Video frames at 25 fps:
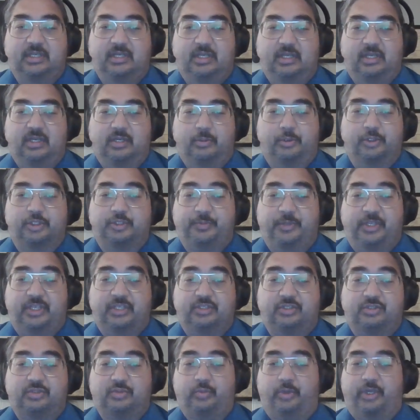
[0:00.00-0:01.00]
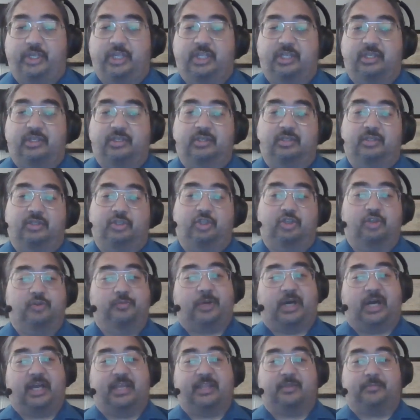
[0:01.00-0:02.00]
which means when you
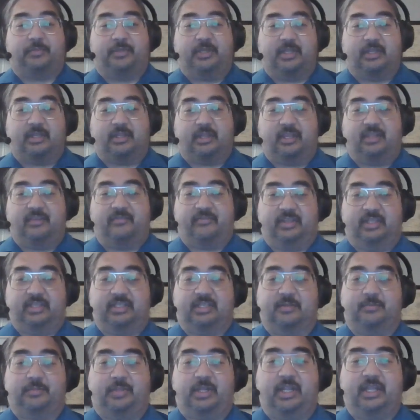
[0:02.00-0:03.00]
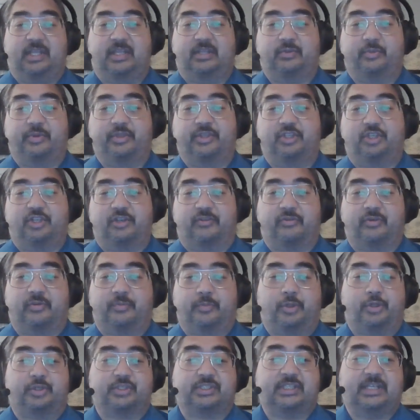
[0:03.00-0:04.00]
buy the event and play it with different
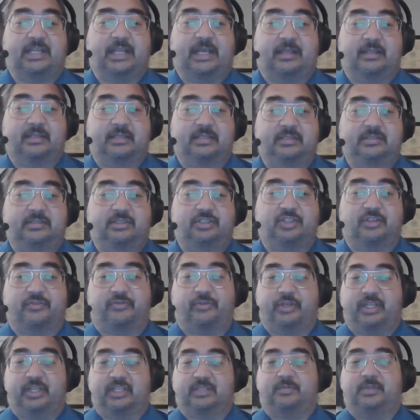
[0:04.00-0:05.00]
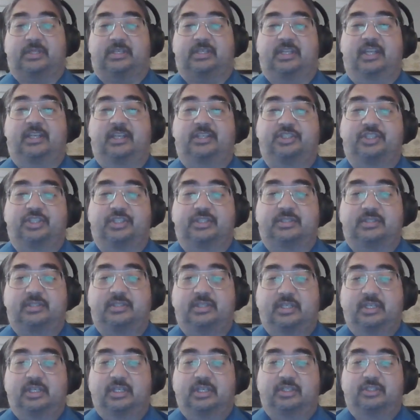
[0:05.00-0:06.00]
personalities, different expectations,
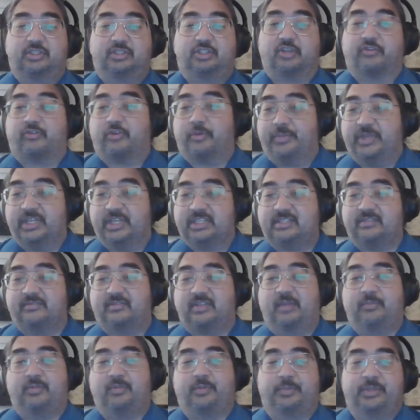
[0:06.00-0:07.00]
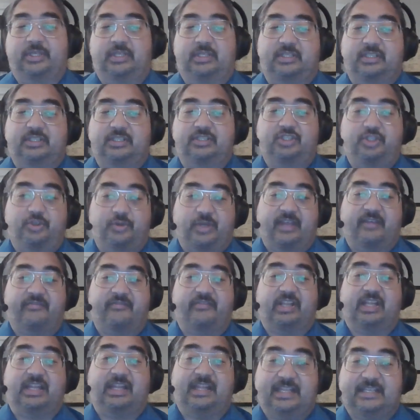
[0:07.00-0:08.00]
different mix of capabilities, you have
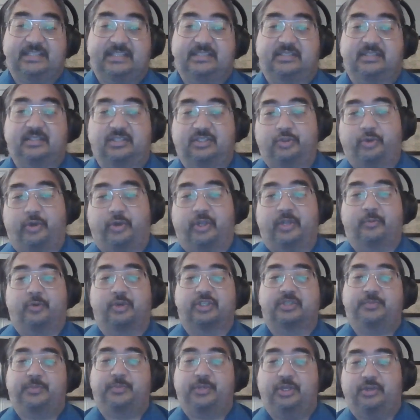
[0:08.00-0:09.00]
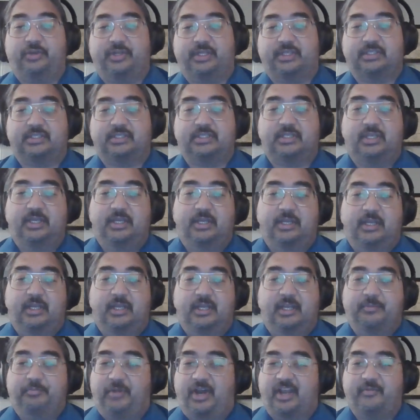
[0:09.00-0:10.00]
a less enjoyable experience.
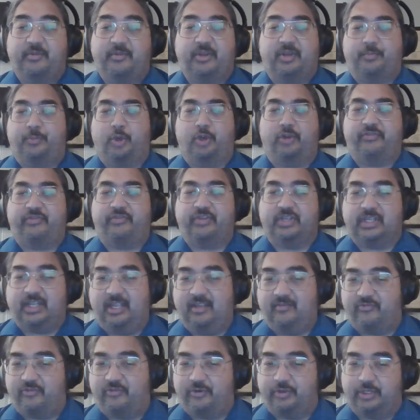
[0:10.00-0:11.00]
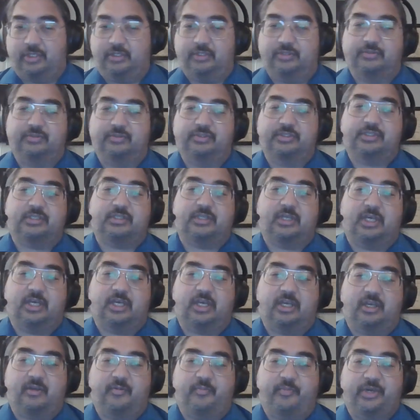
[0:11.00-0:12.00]
Might have been a perfect game for those,
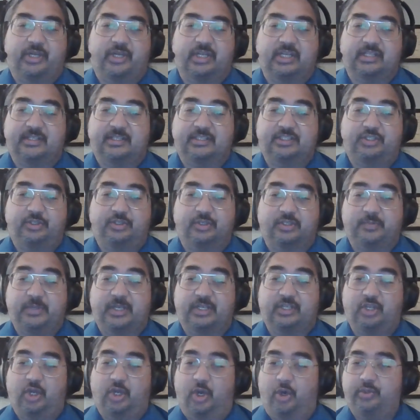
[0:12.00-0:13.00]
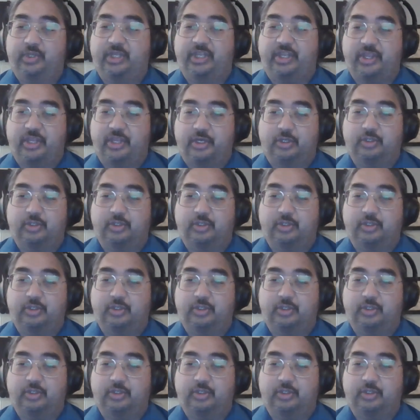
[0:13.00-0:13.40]
but unless you expect only those